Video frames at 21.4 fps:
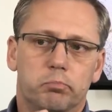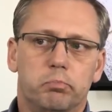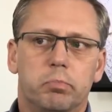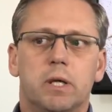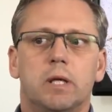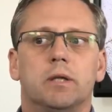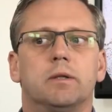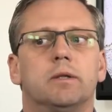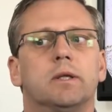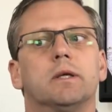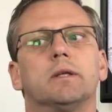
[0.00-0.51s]

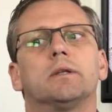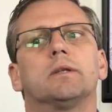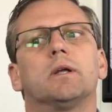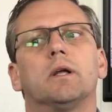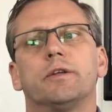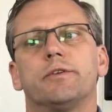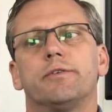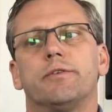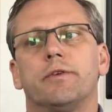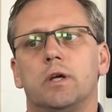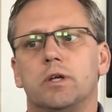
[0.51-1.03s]
big
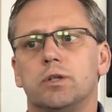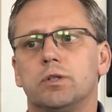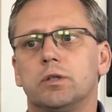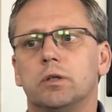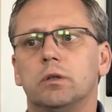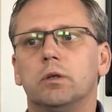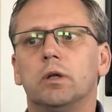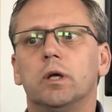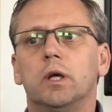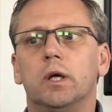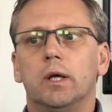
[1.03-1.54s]

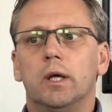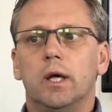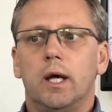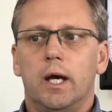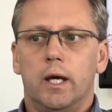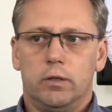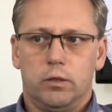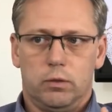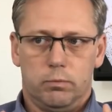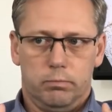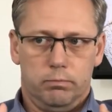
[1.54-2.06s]
digitalization
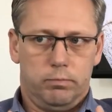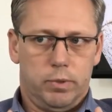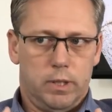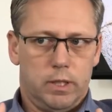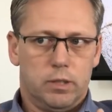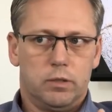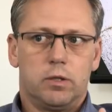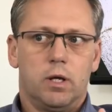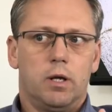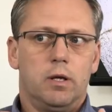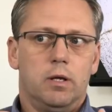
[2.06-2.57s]
and a
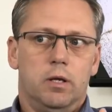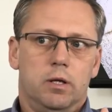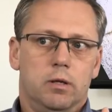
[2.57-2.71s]
big